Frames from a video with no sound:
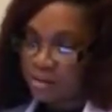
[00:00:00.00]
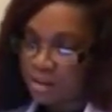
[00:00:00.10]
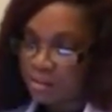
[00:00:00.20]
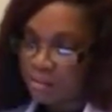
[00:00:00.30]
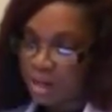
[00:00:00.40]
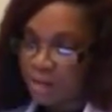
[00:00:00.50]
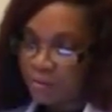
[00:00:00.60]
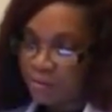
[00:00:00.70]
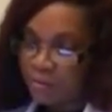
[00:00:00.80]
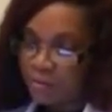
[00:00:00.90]
the
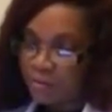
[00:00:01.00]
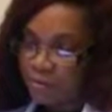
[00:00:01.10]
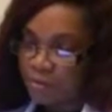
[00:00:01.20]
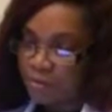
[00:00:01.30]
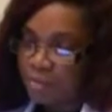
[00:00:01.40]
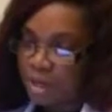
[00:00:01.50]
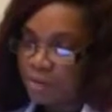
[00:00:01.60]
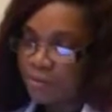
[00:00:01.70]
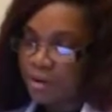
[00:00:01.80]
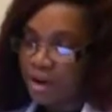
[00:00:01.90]

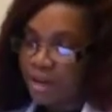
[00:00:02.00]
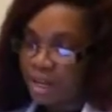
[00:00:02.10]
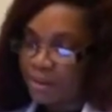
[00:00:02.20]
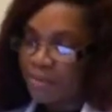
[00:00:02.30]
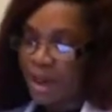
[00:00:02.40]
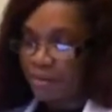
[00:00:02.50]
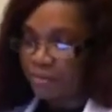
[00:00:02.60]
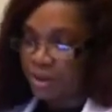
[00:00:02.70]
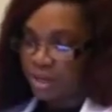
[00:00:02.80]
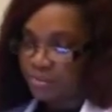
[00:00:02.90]
mevalonate
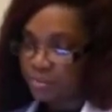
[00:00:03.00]
pathway.